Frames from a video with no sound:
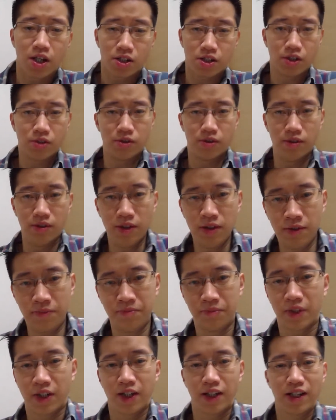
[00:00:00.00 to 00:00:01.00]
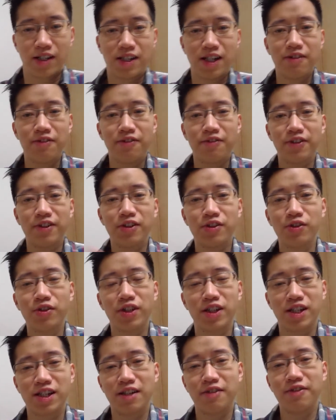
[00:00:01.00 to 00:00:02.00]
So is everything
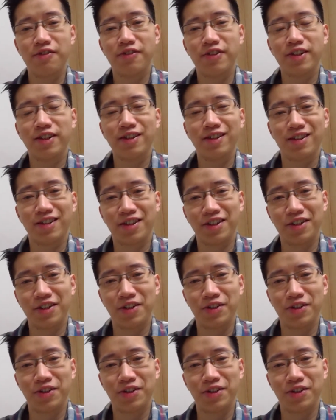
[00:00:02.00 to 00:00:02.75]
good? Is everything,